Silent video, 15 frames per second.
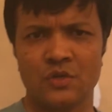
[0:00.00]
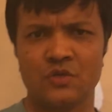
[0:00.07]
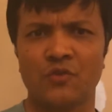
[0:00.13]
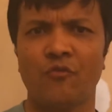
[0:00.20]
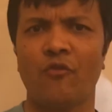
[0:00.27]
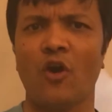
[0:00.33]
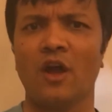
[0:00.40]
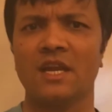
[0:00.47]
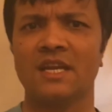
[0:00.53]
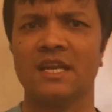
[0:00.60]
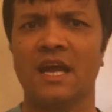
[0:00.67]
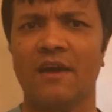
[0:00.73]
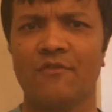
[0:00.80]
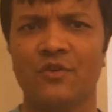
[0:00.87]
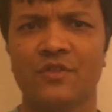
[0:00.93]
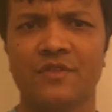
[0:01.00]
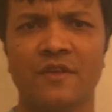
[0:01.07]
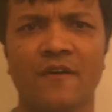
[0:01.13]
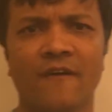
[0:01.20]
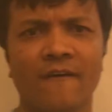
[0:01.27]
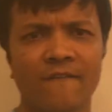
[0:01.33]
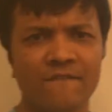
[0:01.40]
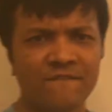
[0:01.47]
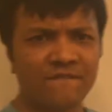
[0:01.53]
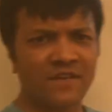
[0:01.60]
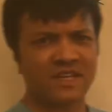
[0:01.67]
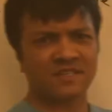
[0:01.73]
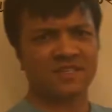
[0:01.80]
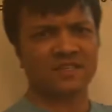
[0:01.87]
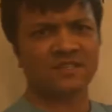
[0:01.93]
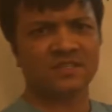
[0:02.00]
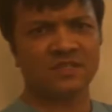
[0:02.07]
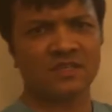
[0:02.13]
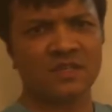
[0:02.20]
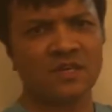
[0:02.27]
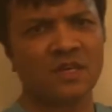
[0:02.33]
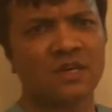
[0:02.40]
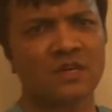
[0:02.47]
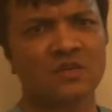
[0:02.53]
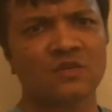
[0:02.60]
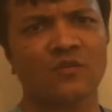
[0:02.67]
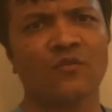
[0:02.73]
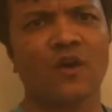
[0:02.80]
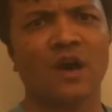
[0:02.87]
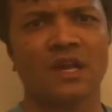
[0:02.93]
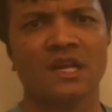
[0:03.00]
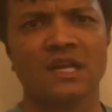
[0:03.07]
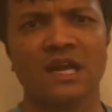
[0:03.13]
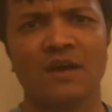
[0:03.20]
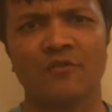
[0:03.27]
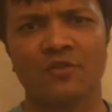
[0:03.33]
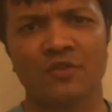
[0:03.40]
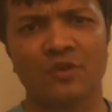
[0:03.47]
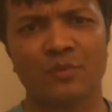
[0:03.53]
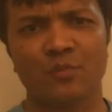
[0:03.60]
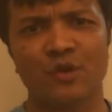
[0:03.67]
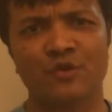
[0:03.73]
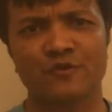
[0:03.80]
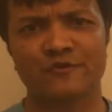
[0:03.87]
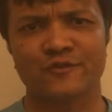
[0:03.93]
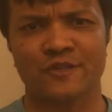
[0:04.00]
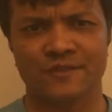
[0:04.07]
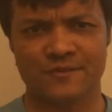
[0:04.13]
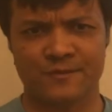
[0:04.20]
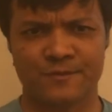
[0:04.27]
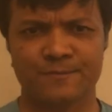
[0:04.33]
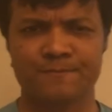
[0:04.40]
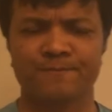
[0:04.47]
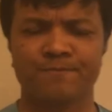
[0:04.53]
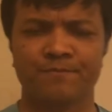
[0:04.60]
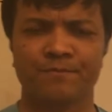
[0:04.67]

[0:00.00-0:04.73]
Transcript: to fall in love with physics, to fall in love with computer science.